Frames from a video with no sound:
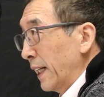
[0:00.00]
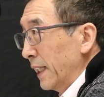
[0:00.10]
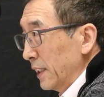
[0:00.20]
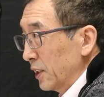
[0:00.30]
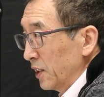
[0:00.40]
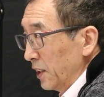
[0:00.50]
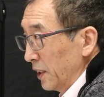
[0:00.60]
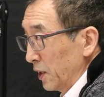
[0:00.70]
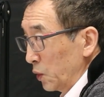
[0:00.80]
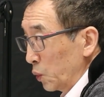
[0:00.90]
that
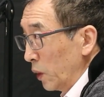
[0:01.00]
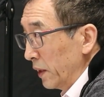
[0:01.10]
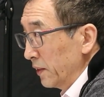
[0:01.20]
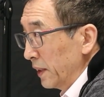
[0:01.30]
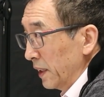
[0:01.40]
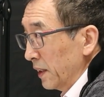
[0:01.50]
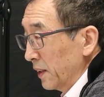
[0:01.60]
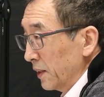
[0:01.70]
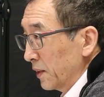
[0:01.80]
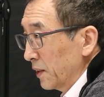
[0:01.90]
is one thing,
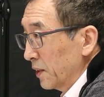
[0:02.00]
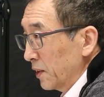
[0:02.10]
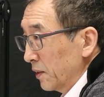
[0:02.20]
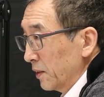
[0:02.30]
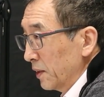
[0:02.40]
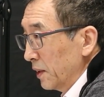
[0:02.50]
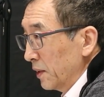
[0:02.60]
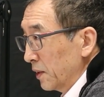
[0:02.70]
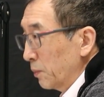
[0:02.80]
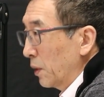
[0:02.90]
is
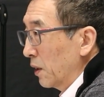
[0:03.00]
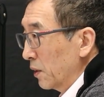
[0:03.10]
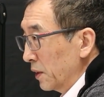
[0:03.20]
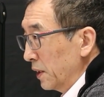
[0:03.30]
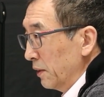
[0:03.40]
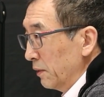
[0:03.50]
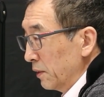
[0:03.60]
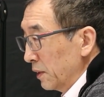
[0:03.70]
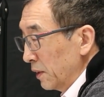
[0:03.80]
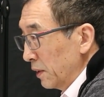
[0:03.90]
the priority,
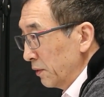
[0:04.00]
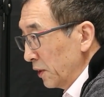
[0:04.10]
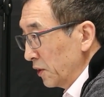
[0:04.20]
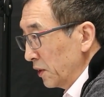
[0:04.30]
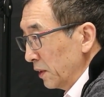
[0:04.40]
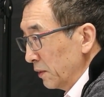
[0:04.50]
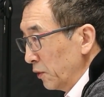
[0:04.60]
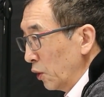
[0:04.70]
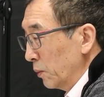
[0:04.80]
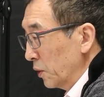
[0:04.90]
the first thing
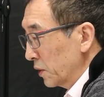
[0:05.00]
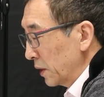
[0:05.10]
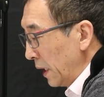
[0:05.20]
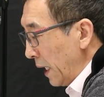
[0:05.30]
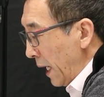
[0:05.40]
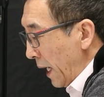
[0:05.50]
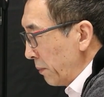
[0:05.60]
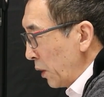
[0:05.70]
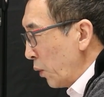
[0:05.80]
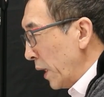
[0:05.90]
foremost.
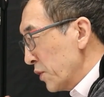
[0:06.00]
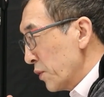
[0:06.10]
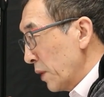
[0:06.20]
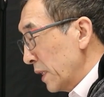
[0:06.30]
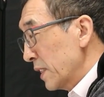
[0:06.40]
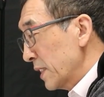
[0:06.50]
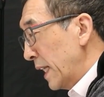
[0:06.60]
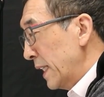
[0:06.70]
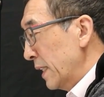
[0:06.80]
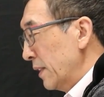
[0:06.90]
But once you
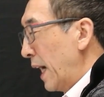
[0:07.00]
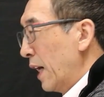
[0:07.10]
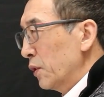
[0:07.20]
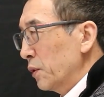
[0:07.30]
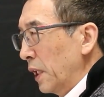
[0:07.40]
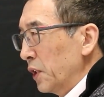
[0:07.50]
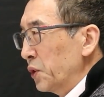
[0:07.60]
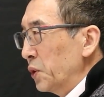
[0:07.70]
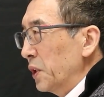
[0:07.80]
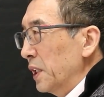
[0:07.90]
understand it, how do you
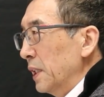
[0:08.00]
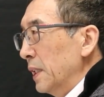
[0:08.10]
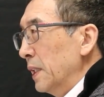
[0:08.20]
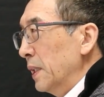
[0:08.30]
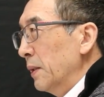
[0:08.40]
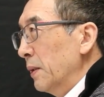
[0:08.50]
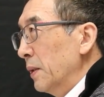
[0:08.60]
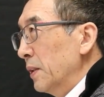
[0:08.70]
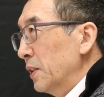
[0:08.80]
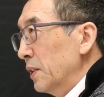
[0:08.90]
actually
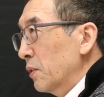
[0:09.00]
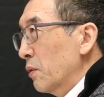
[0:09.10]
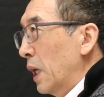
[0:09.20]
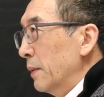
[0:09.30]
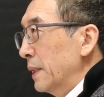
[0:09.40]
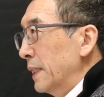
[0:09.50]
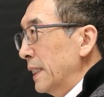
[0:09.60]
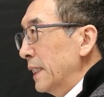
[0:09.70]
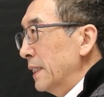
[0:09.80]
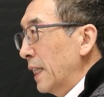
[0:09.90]
describe the
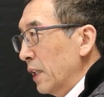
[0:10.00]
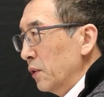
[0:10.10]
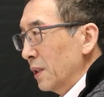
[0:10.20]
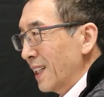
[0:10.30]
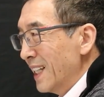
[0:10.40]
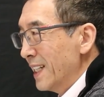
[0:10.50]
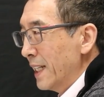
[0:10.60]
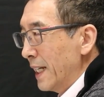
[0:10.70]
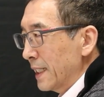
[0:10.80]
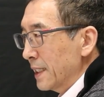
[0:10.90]
data and how do you
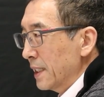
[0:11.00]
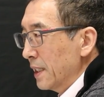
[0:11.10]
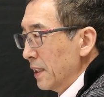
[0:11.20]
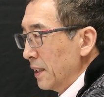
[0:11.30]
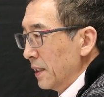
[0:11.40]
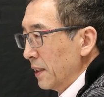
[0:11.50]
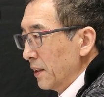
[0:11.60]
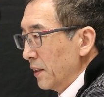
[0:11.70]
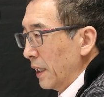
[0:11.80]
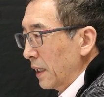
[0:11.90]
connect
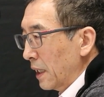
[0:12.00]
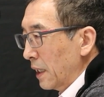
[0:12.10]
that